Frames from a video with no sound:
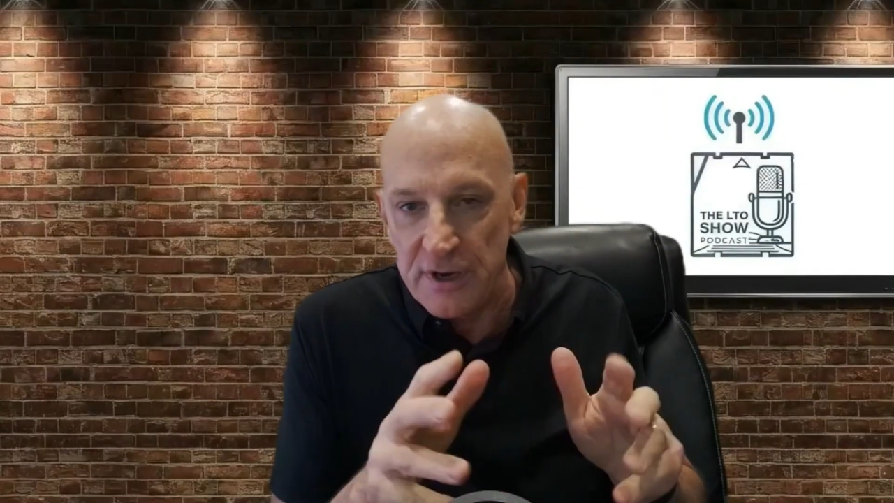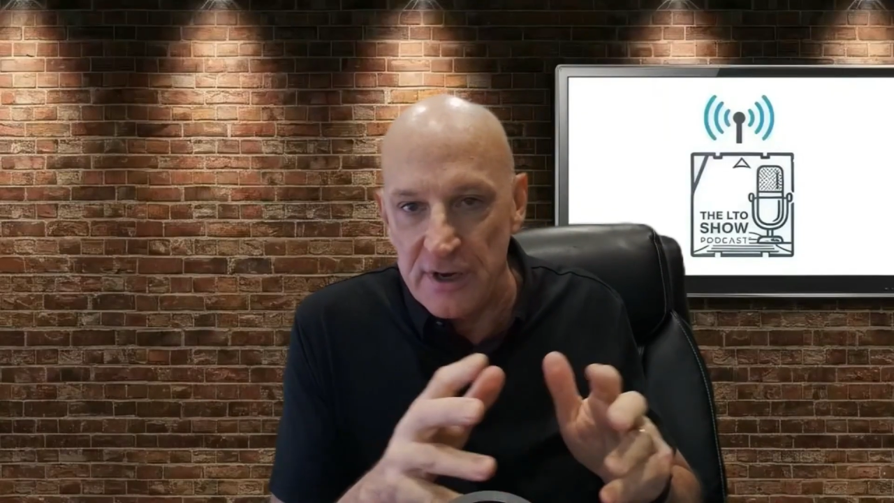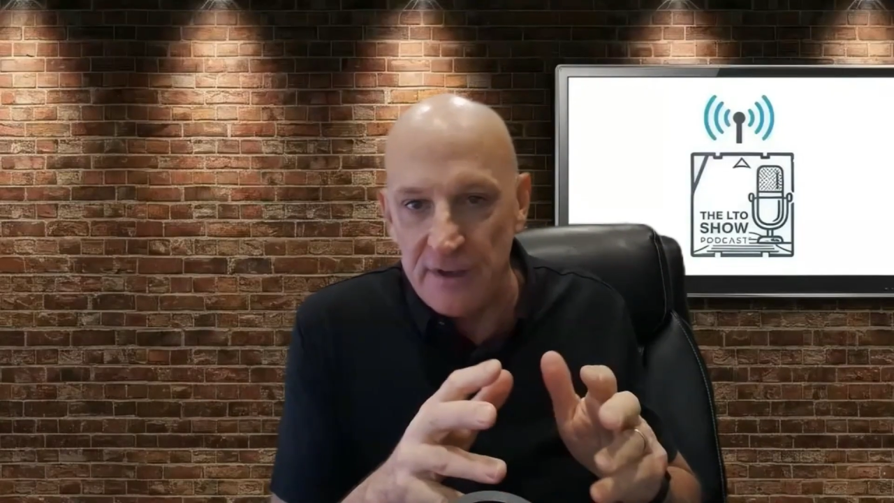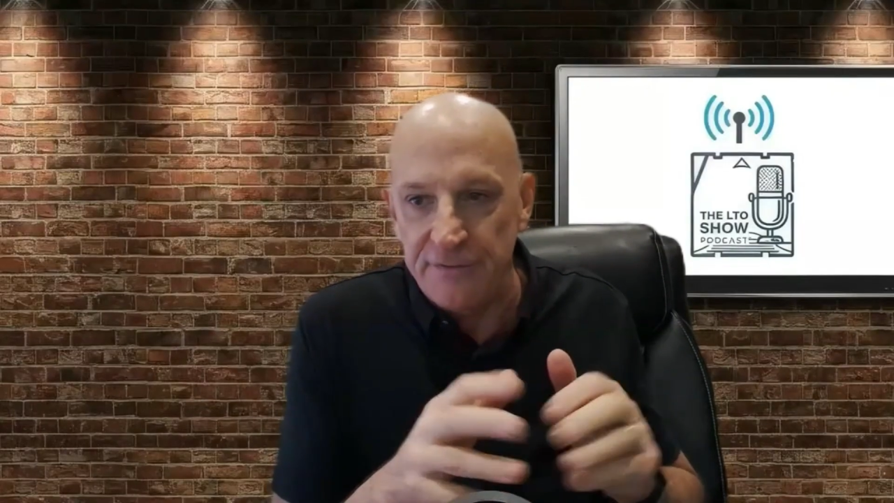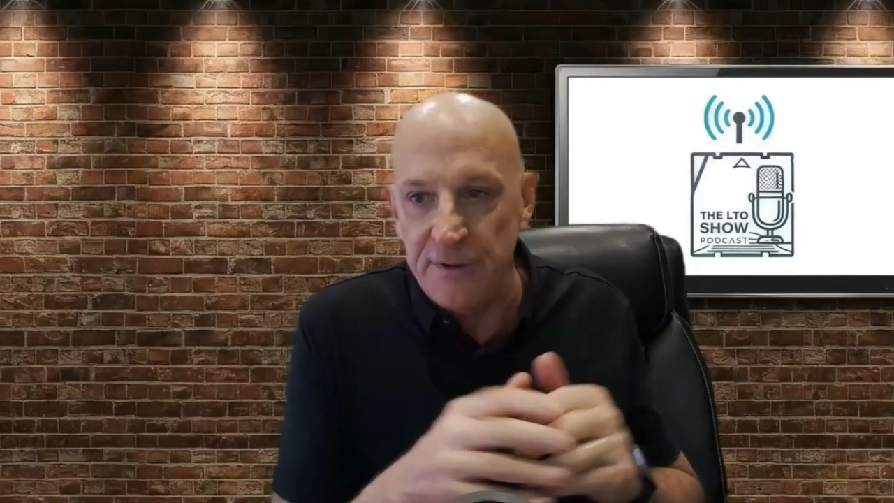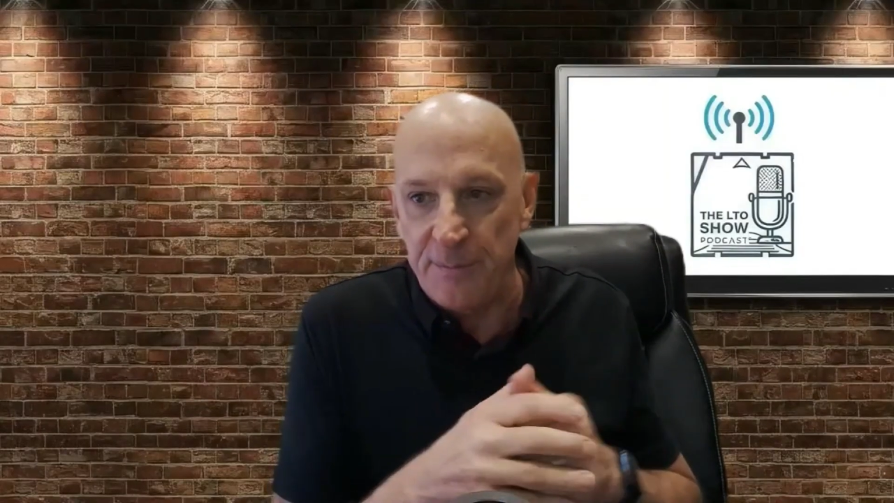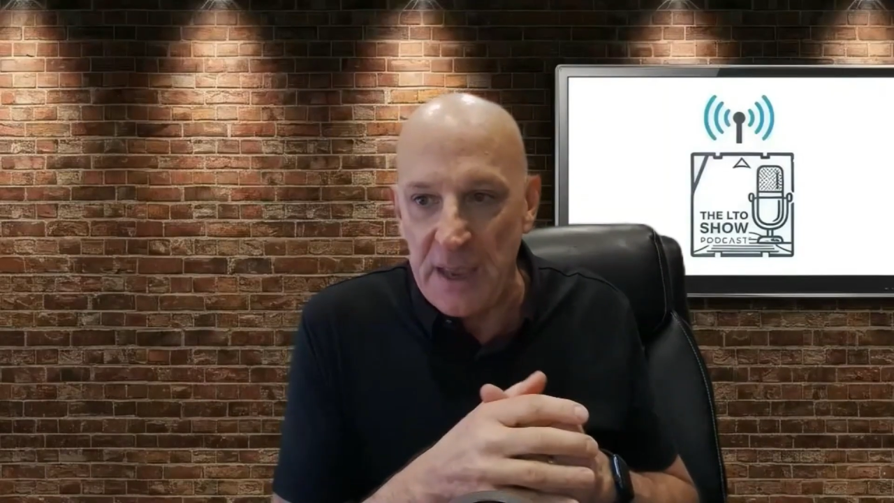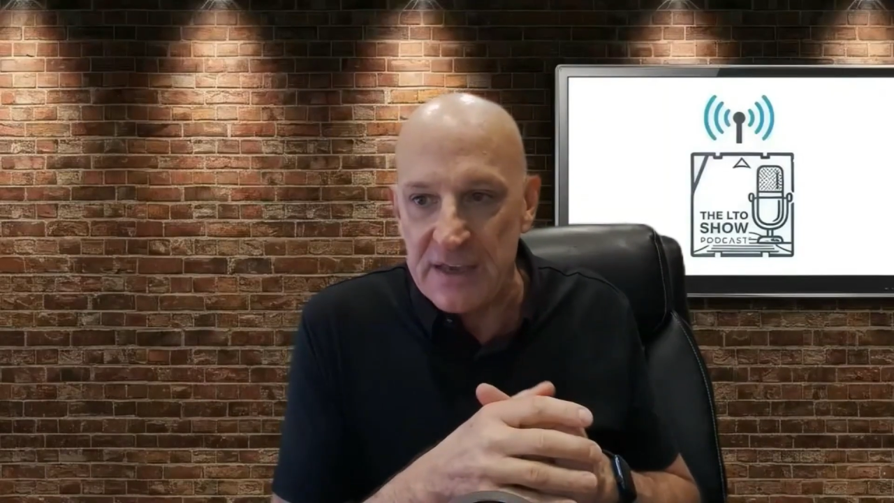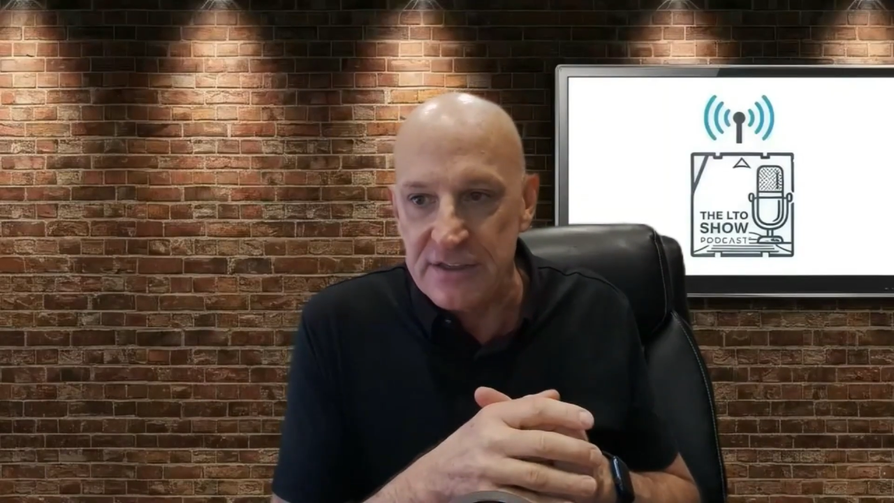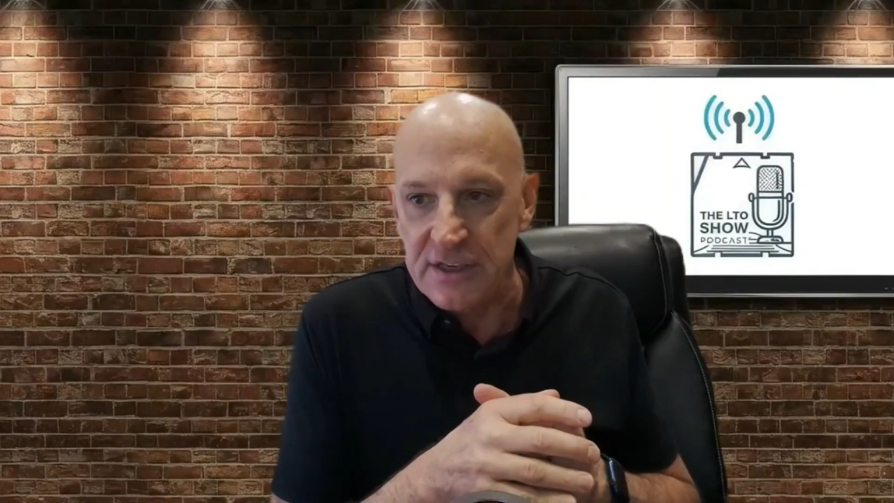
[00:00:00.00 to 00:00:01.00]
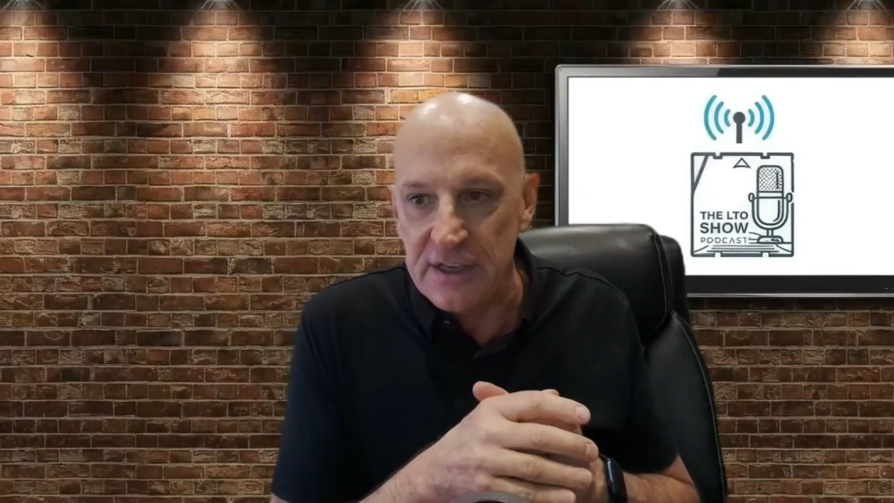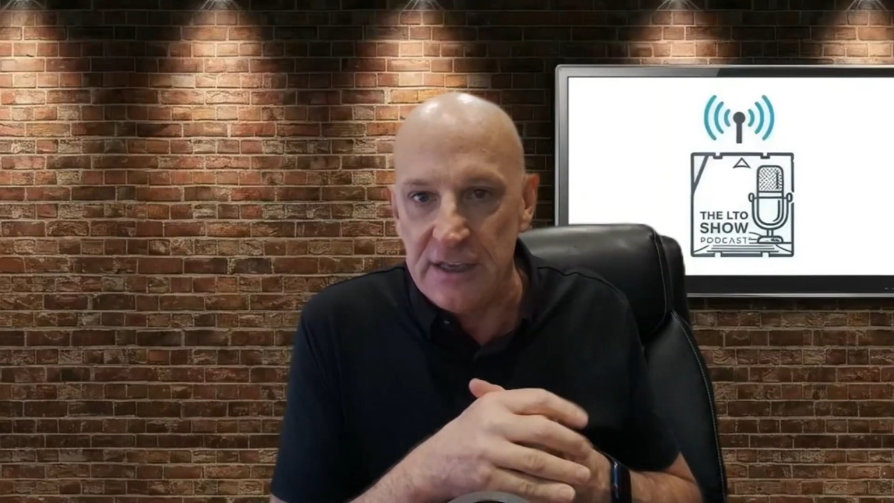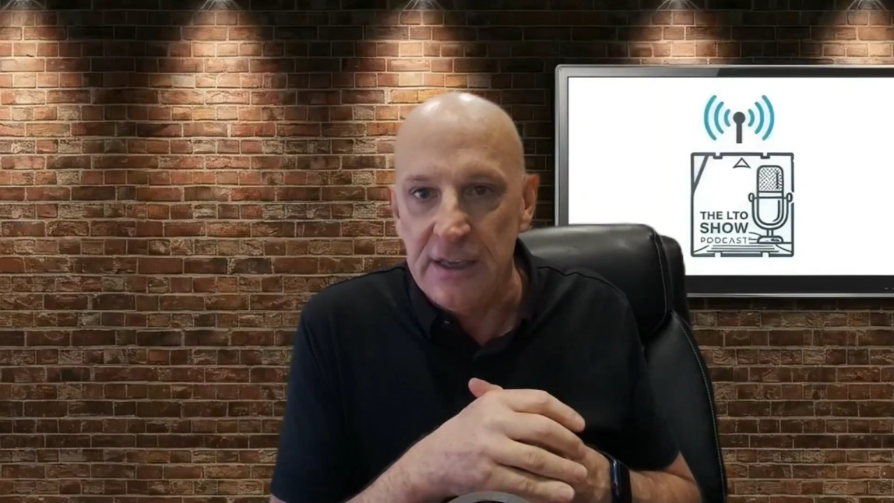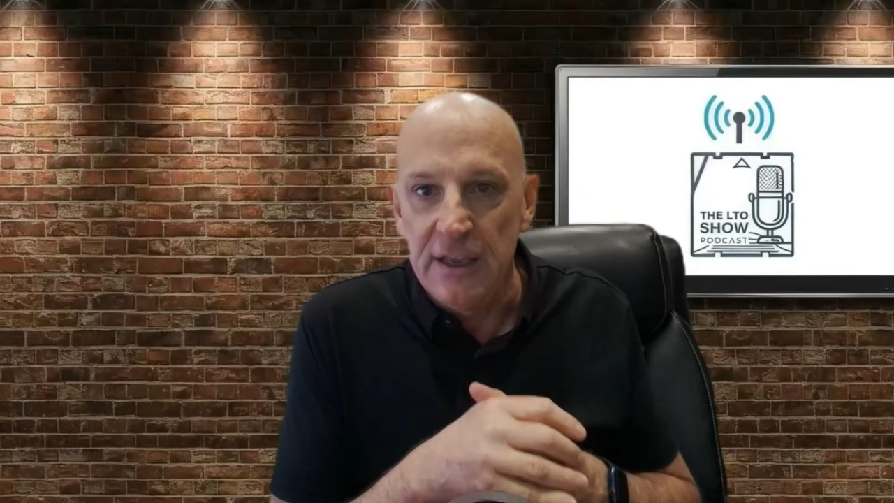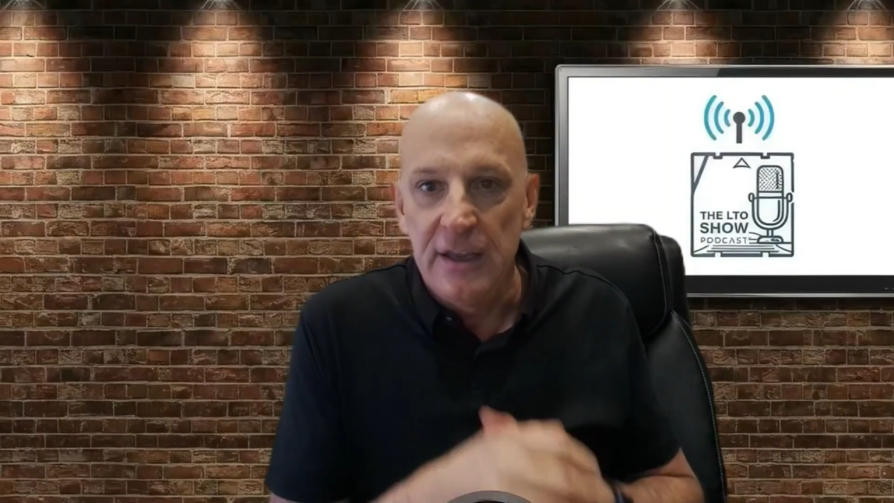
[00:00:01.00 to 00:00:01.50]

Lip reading: enough capacity